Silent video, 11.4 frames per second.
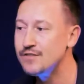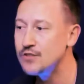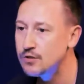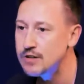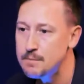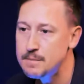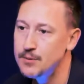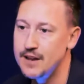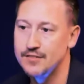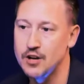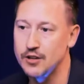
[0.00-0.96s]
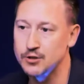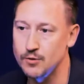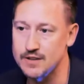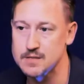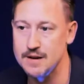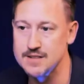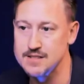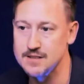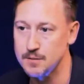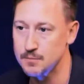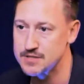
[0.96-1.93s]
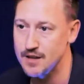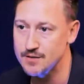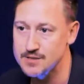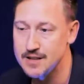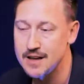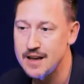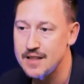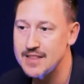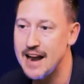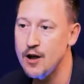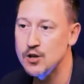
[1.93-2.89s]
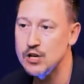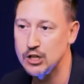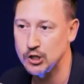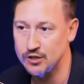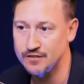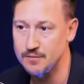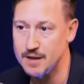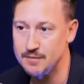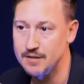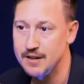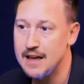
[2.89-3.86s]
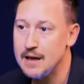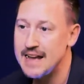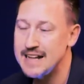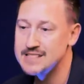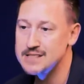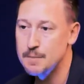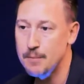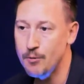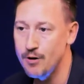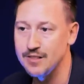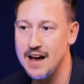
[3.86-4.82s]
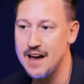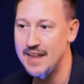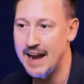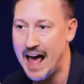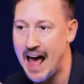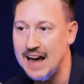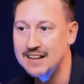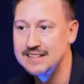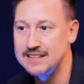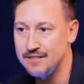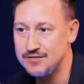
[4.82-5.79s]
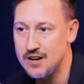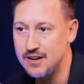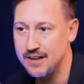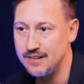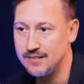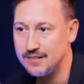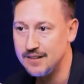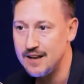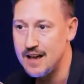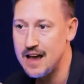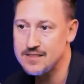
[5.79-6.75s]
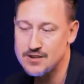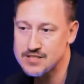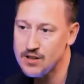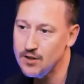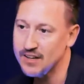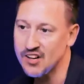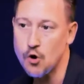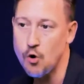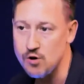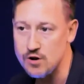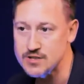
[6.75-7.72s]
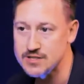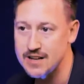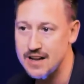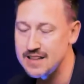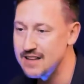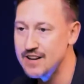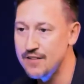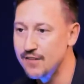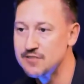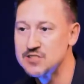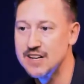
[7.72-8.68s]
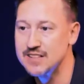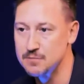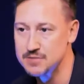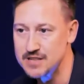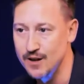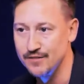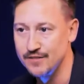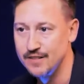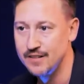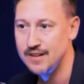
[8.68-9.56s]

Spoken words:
If you don't have people that have gone through experience it themselves, then how are you going to learn from them? It's the people online that act like they've done it, and they're selling a course, and they've never even done it themselves.